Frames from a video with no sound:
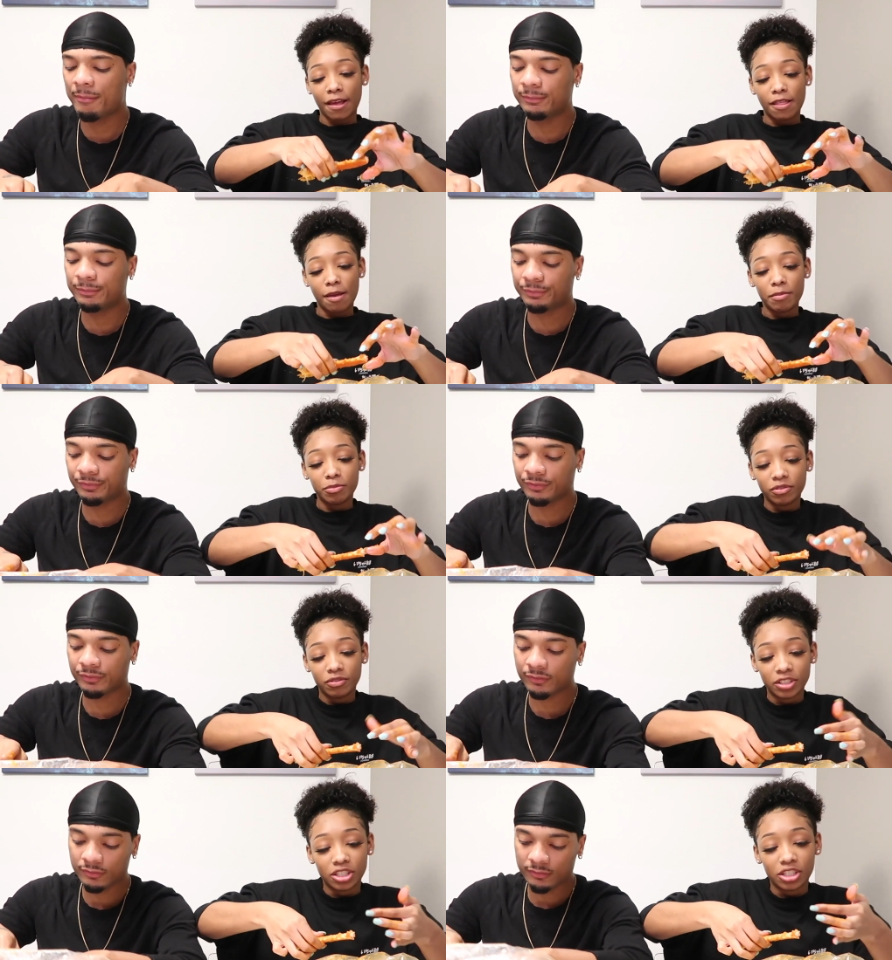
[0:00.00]
Speaker 1: Let me
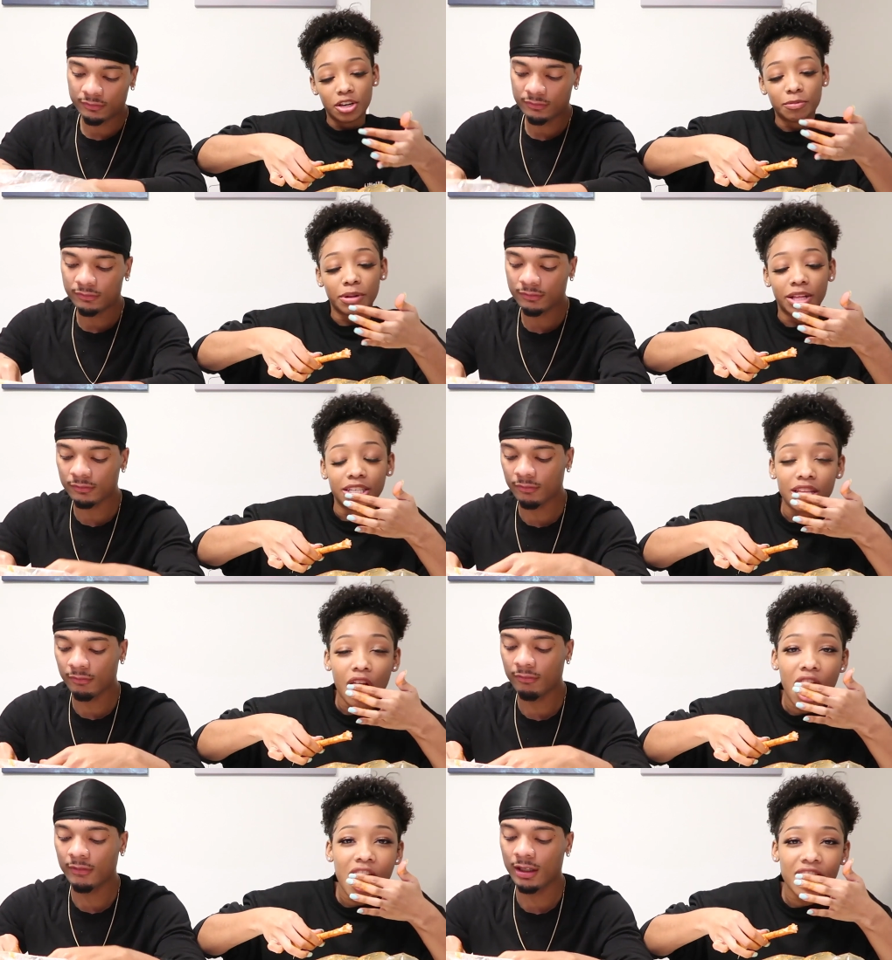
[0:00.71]
move into your
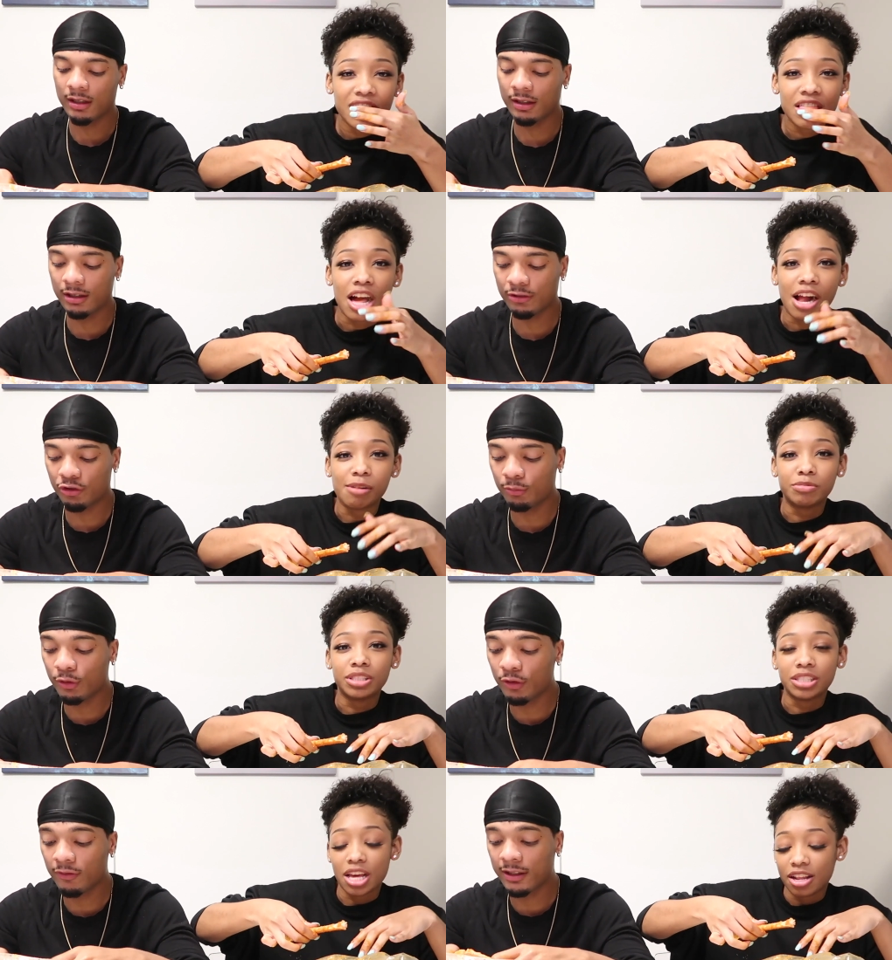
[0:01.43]
place. Would you
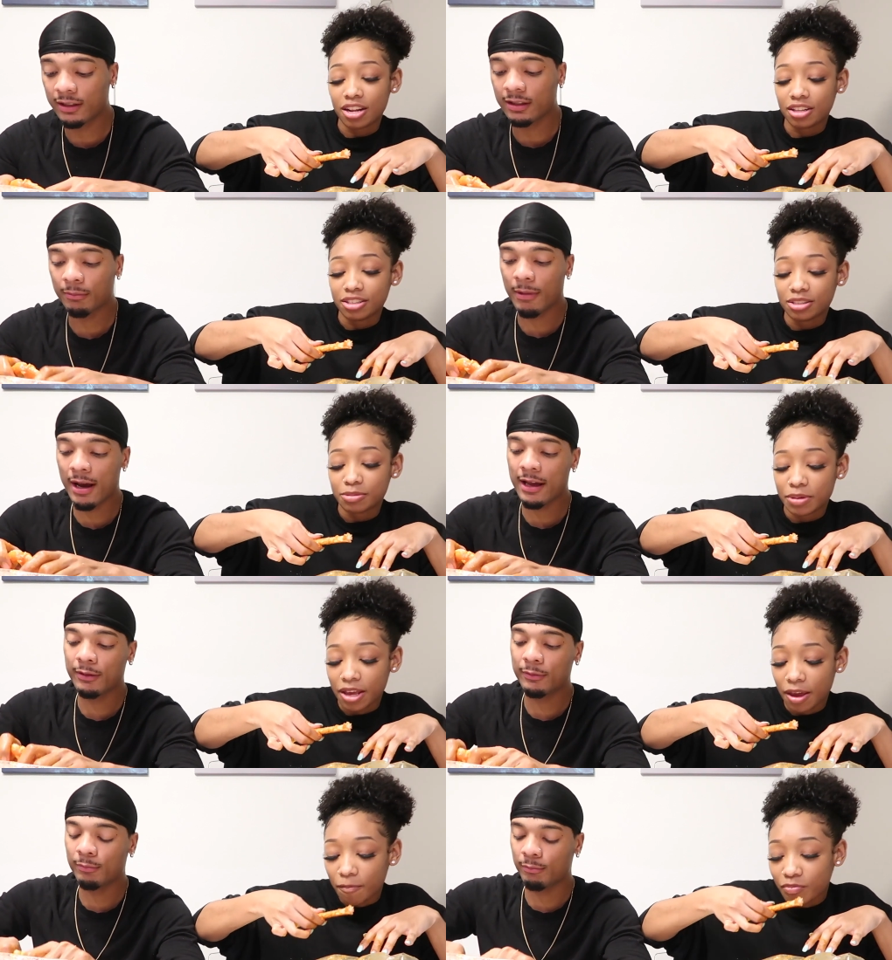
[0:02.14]
move into
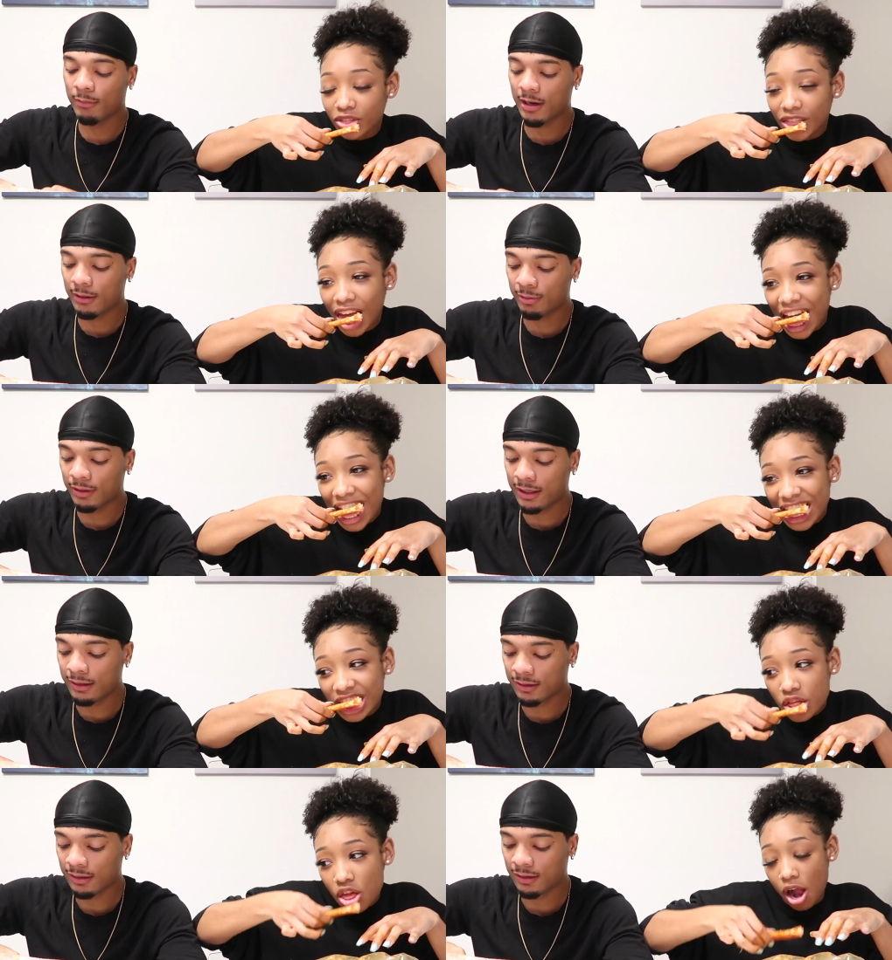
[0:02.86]
my, my
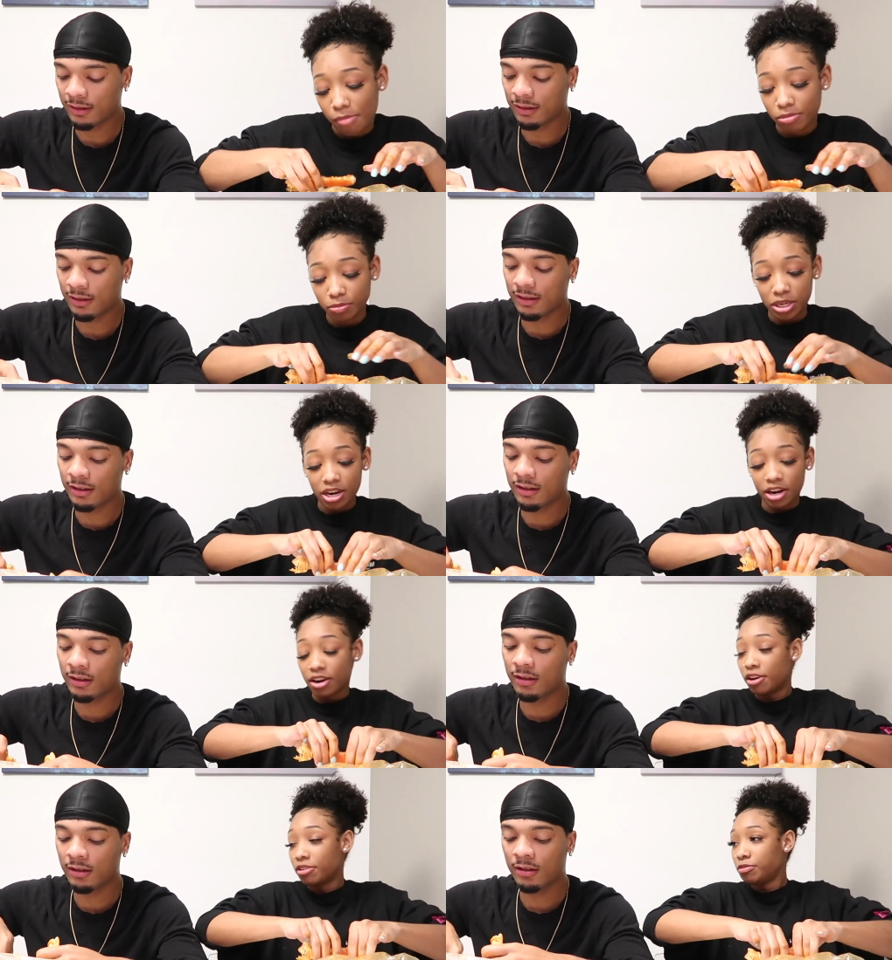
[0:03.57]
place? I'm going to be
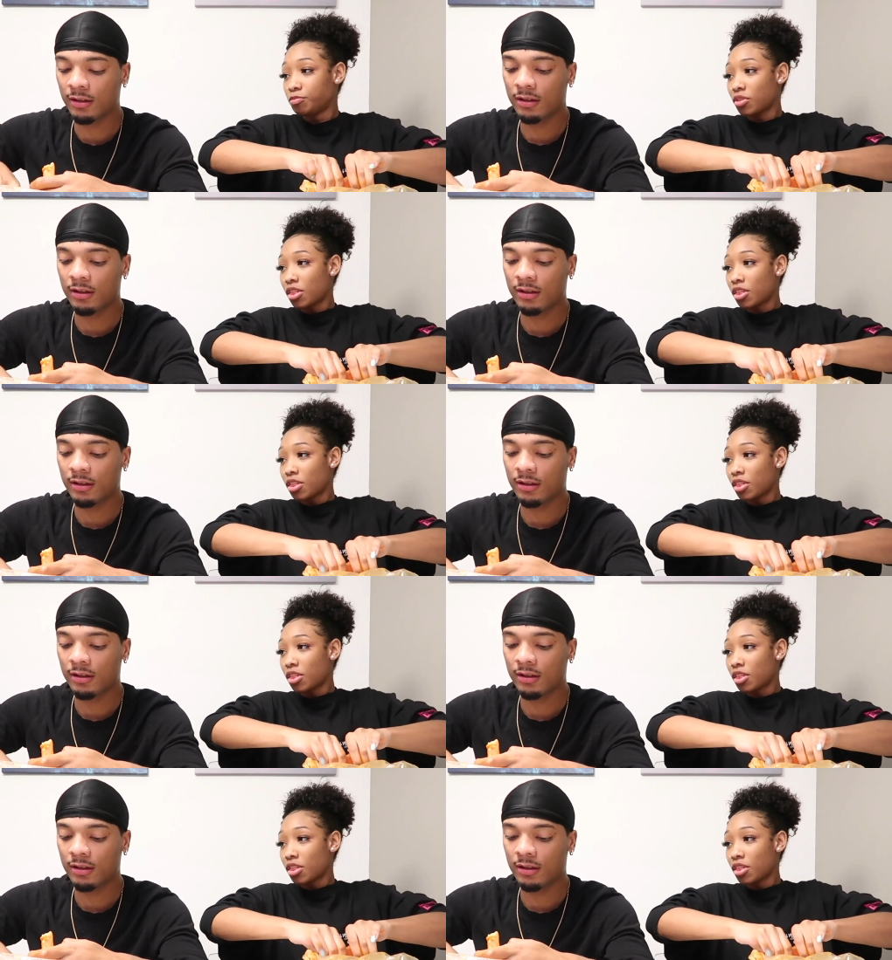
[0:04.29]
there though.